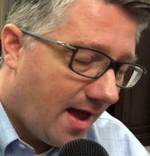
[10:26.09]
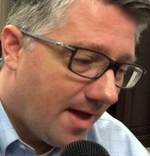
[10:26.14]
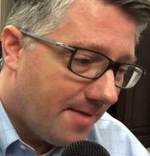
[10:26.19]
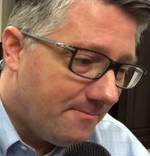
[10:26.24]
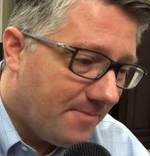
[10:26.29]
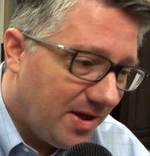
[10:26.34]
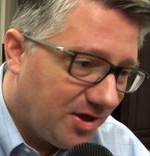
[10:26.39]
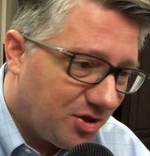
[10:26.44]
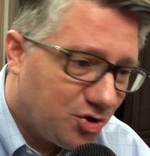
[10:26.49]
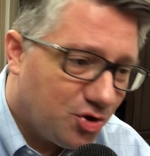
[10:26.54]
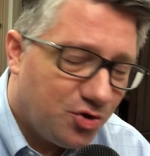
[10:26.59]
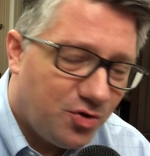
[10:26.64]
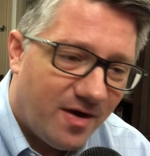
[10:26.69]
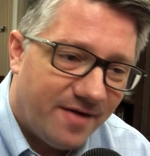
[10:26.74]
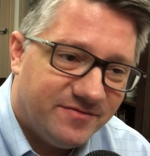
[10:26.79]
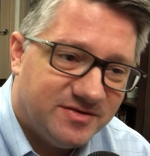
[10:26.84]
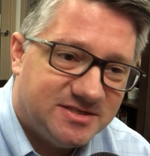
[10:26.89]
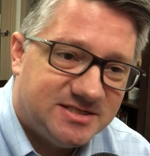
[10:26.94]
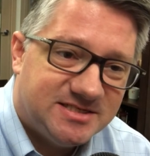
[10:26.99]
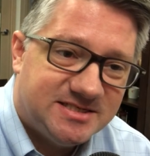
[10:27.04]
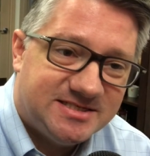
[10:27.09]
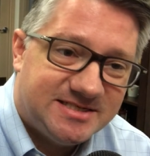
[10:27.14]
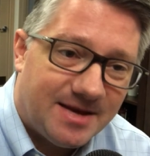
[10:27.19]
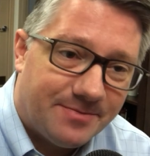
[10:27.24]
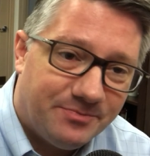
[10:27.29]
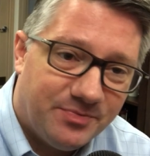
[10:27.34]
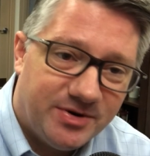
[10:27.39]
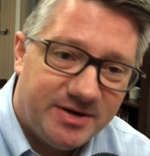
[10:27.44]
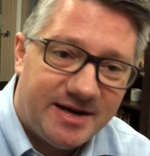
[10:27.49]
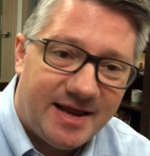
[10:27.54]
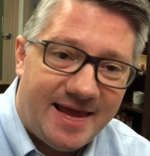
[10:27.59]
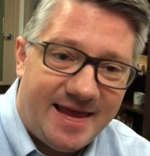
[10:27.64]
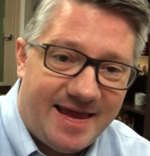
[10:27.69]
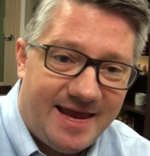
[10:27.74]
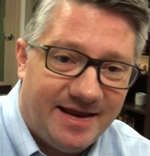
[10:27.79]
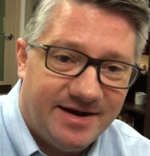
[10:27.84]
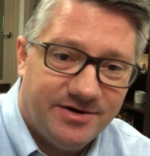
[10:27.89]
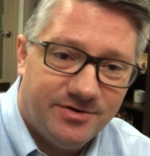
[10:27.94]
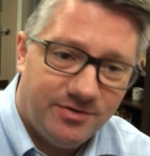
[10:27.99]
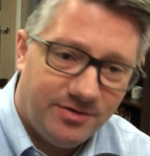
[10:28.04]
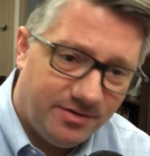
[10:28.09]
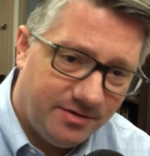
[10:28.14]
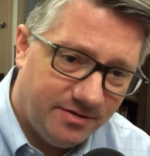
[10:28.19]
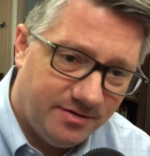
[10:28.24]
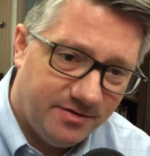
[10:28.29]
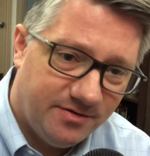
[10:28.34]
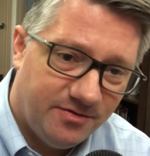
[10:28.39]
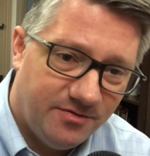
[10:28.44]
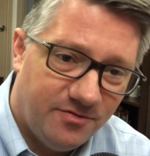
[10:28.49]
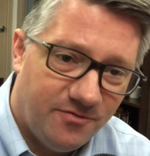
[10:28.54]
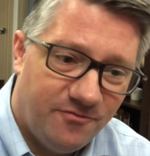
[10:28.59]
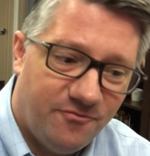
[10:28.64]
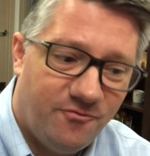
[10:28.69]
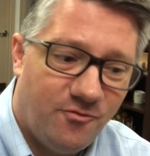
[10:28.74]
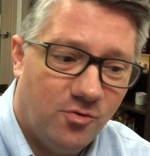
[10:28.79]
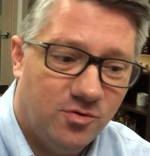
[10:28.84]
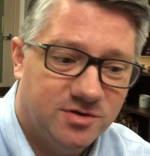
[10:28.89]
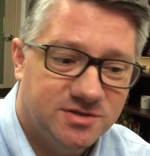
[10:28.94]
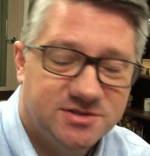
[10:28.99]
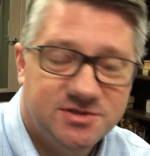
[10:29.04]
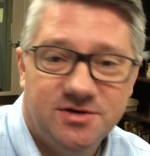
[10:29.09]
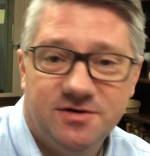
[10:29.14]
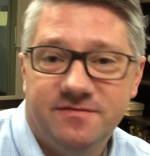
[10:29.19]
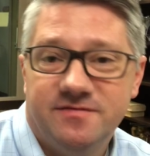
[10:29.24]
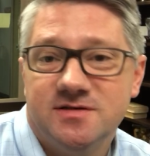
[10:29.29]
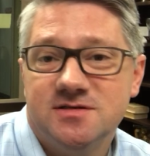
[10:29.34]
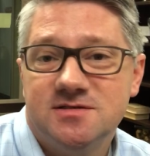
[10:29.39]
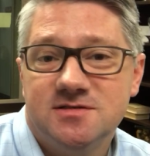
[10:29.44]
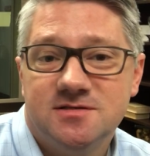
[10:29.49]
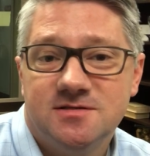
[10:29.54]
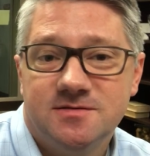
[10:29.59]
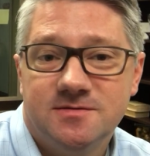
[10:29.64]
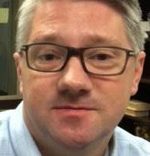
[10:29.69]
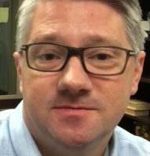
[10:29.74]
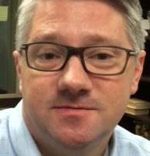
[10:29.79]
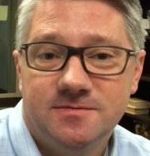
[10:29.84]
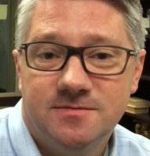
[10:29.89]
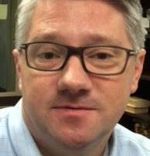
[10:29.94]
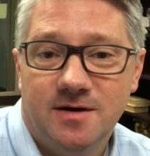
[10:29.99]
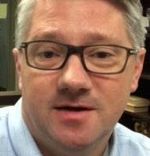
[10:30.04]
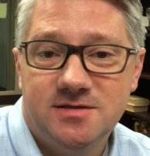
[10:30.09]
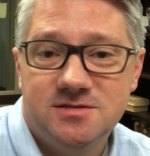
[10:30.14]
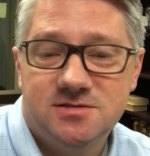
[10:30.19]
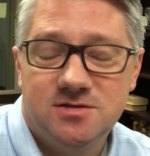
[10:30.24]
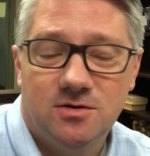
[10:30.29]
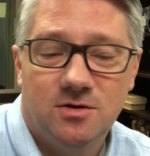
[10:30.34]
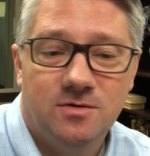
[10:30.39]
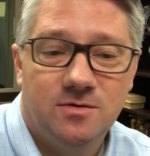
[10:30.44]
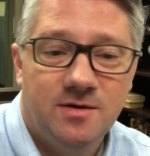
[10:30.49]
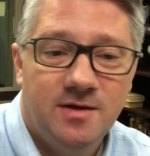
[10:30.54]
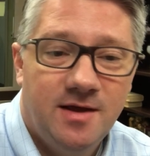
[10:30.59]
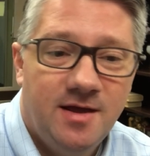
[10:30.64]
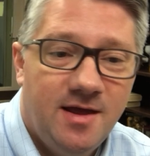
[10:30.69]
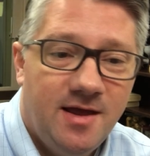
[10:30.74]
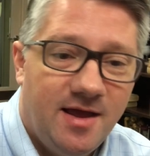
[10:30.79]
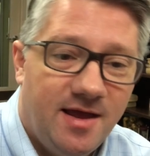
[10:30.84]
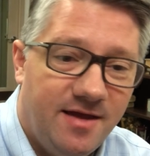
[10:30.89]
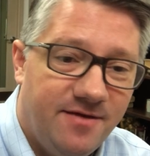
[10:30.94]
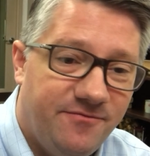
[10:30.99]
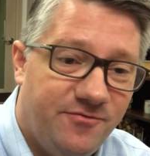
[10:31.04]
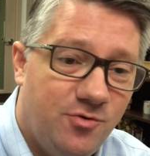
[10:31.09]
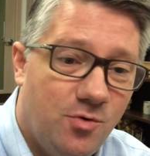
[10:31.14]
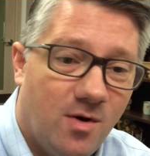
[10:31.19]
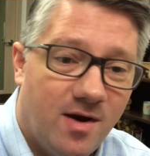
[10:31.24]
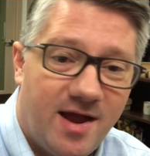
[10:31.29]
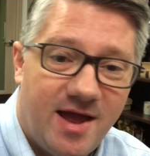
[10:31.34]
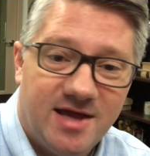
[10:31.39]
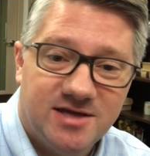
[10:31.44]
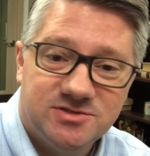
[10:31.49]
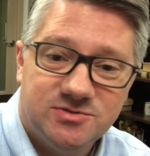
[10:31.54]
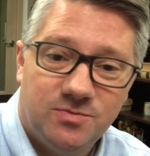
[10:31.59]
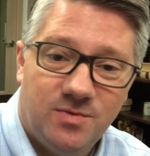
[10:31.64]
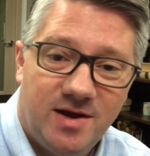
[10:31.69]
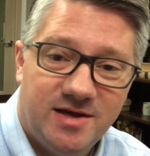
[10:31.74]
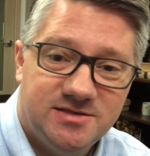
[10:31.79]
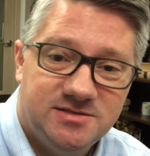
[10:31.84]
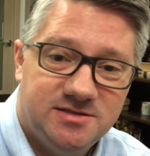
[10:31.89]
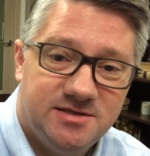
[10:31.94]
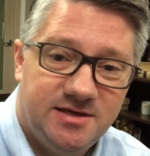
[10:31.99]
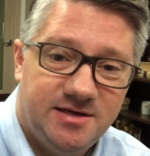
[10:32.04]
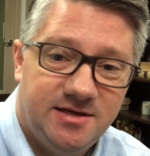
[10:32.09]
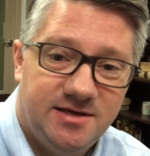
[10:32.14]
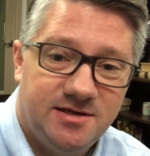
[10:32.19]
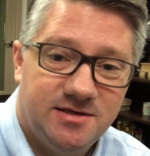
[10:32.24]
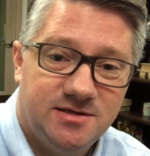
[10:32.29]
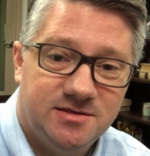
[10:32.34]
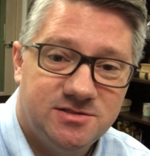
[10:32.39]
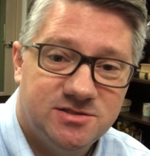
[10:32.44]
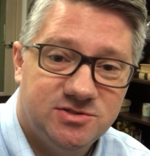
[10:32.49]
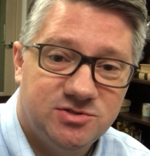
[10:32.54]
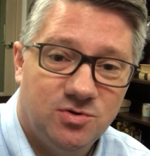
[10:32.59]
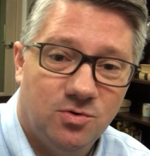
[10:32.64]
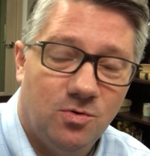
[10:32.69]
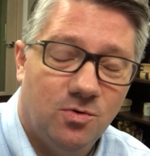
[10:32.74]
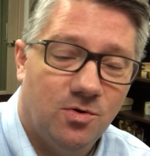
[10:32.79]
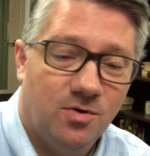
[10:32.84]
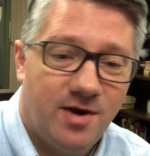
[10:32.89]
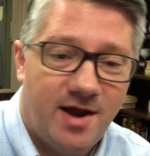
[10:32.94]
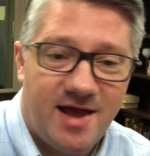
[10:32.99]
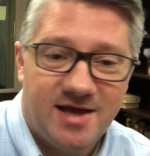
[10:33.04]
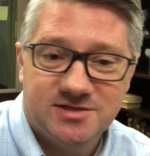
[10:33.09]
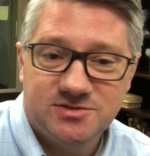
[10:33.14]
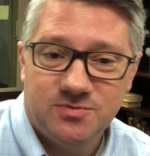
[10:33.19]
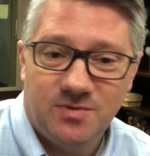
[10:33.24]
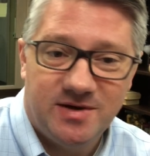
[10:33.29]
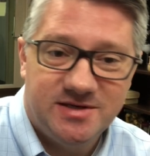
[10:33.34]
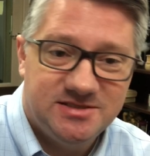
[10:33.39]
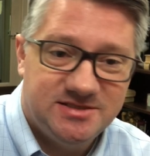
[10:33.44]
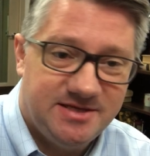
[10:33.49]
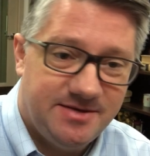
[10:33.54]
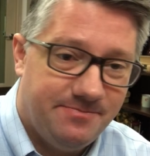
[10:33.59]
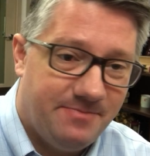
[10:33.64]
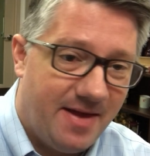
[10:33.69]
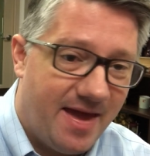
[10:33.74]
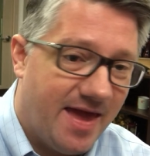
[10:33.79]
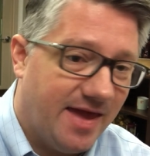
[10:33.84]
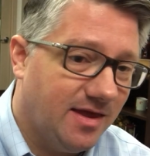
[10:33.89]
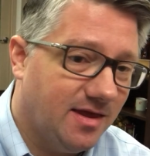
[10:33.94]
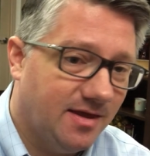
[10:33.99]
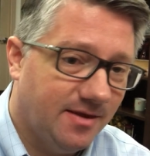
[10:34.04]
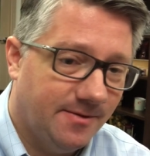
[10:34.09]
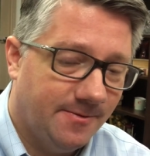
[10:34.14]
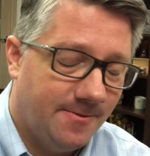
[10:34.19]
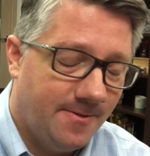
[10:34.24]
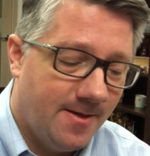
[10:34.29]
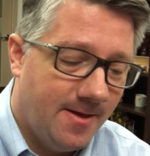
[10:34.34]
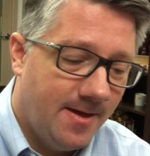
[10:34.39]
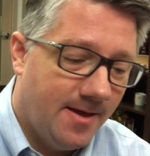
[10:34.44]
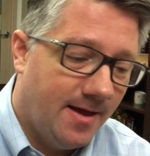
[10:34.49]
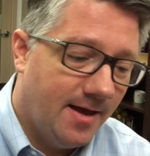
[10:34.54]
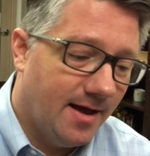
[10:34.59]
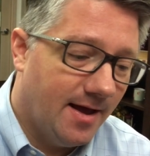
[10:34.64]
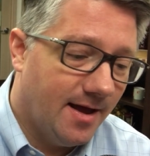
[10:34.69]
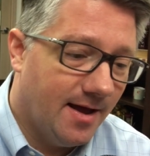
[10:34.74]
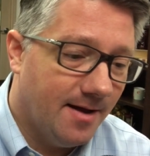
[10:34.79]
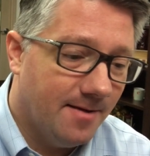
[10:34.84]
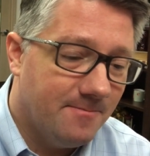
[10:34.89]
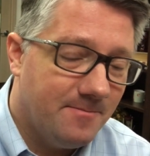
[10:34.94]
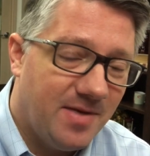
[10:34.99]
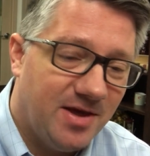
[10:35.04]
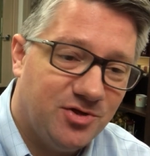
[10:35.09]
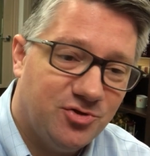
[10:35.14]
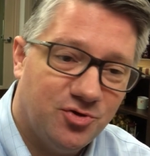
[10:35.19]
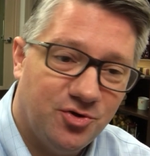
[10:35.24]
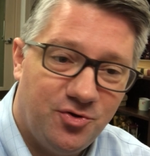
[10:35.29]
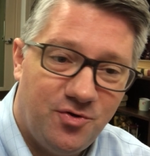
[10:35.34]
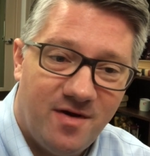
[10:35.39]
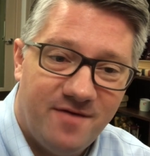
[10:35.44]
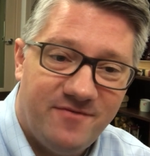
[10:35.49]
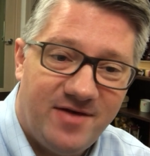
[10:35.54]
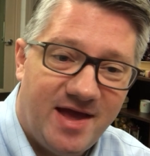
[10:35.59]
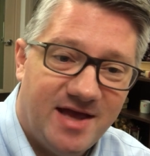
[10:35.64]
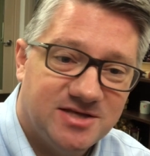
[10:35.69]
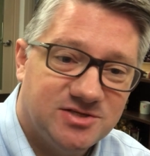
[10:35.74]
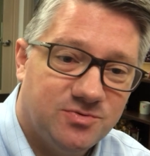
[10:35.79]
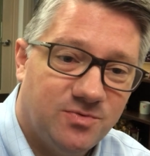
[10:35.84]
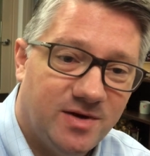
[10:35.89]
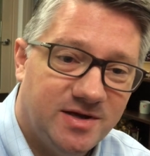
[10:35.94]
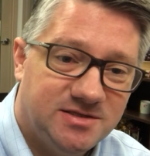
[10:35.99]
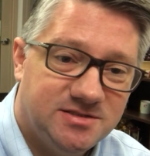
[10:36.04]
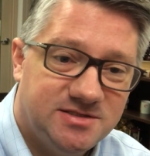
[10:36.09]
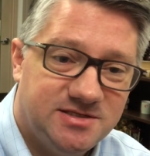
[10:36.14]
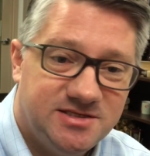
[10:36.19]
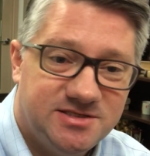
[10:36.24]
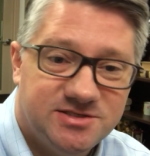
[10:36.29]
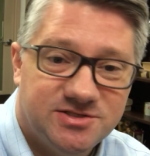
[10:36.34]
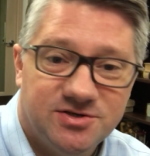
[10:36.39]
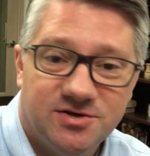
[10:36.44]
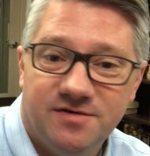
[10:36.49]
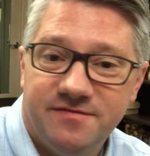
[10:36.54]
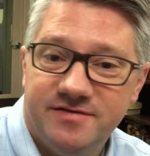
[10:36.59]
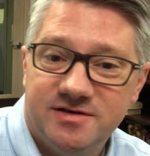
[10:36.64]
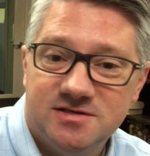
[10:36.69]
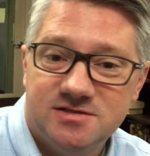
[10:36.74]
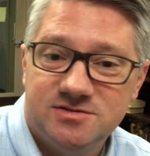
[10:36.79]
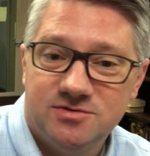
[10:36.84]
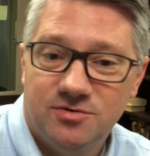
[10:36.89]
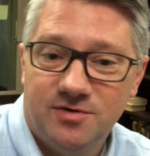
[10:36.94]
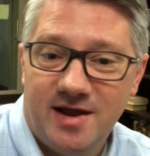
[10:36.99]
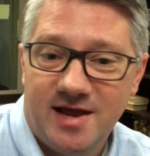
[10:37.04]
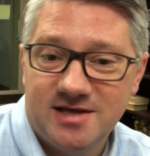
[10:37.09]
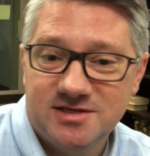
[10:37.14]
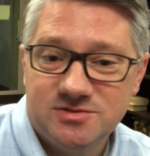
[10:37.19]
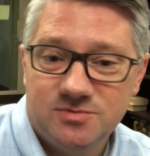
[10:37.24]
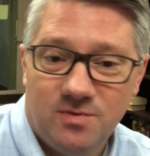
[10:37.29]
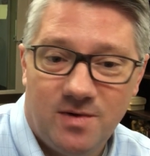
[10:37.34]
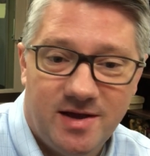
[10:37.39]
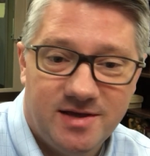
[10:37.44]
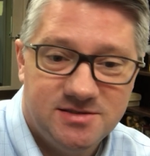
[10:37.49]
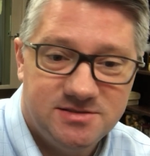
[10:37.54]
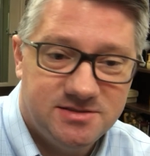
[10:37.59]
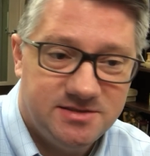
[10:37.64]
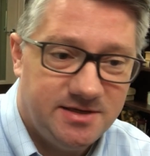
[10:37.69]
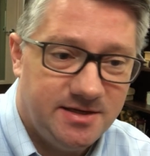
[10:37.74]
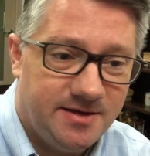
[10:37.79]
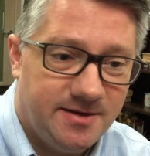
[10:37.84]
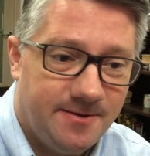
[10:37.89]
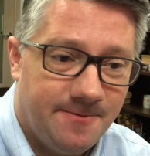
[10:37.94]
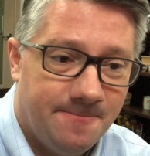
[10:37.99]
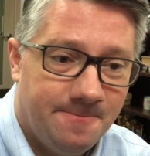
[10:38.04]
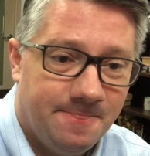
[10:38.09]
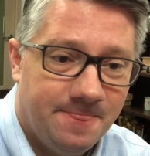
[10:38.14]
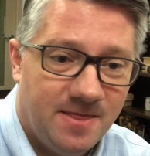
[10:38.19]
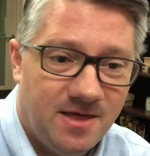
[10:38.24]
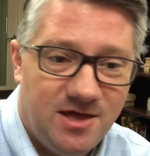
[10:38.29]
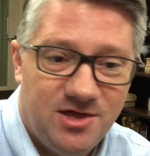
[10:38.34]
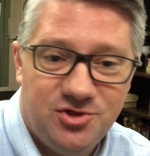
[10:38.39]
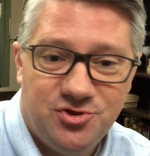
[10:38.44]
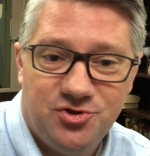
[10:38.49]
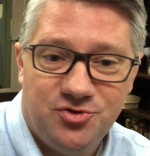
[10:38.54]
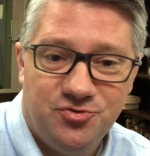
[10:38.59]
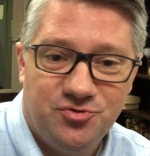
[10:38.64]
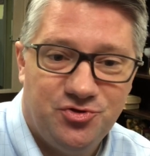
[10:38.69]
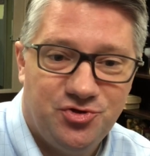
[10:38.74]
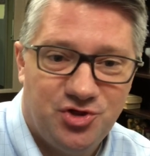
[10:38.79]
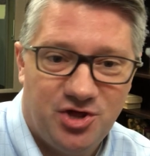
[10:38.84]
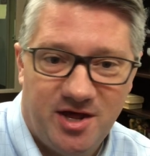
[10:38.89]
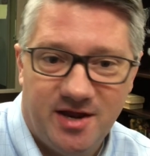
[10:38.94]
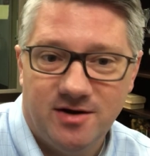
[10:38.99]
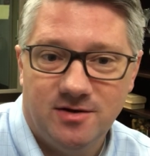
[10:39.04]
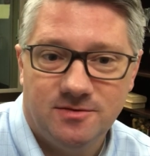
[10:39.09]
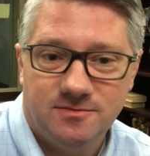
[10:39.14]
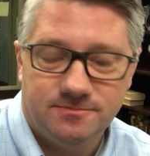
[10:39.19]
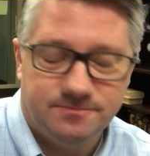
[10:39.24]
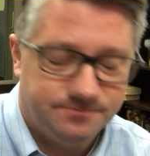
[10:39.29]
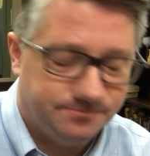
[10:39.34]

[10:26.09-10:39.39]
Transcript: Make sure you have a separate handle for service, right? So if you are XYZ store, XYZ bank, make sure you have XYZ service or XYZ issues channel,